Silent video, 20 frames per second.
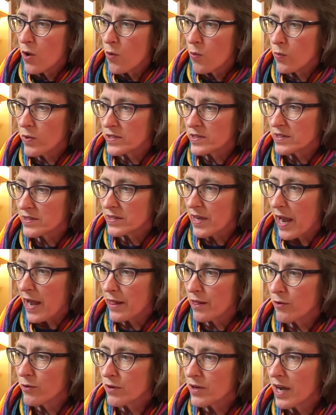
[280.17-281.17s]
When
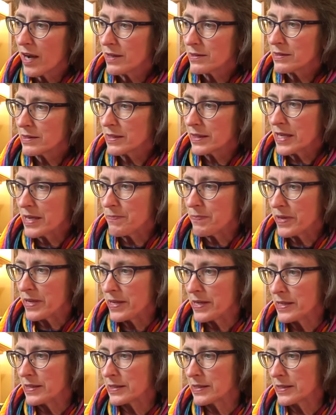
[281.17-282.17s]
Silo got sleepy,
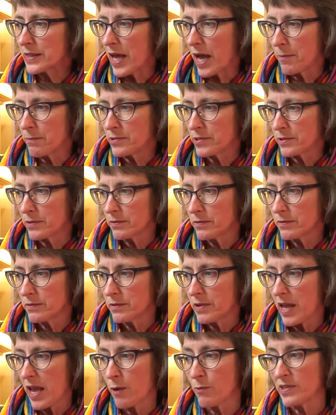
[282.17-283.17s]
he slept.
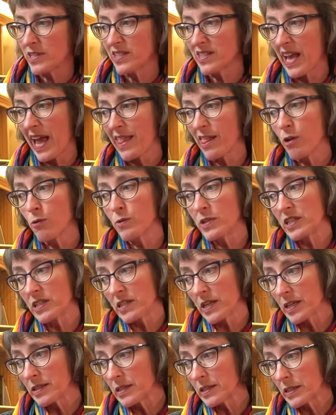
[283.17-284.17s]
And when Silo was
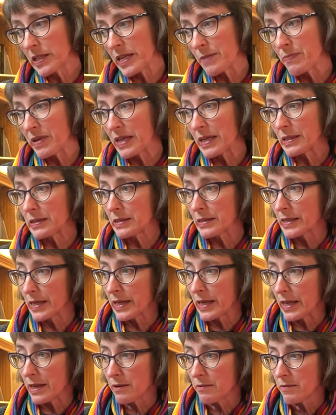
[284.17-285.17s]
done sleeping and
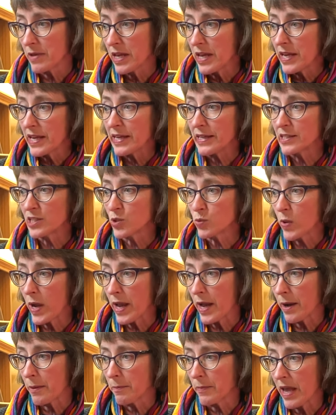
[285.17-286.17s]
sitting, he
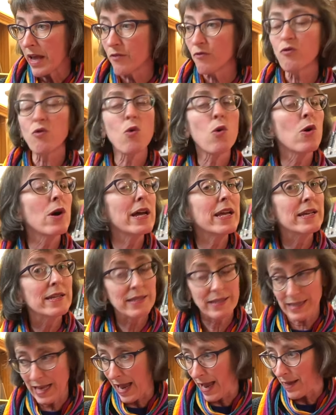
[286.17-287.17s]
swam and Roy
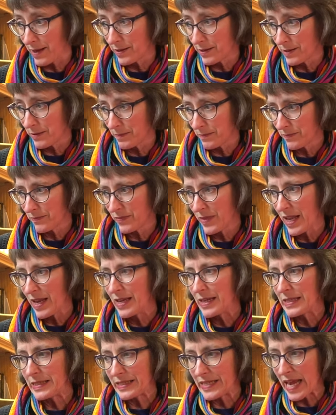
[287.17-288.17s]
sat.
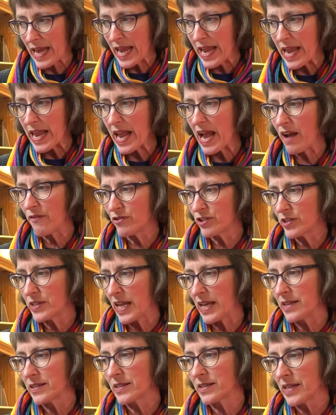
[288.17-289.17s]
Day after
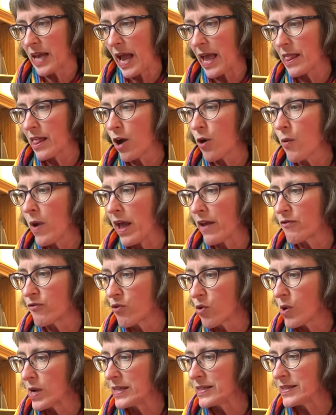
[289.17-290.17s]
day, Silo and
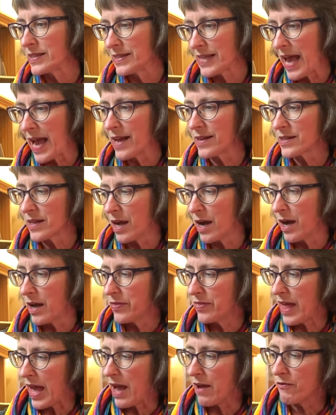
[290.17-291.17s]
Roy sat on
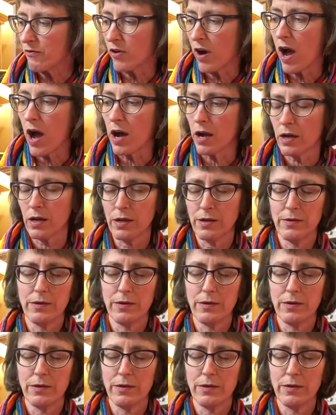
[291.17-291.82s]
that rock.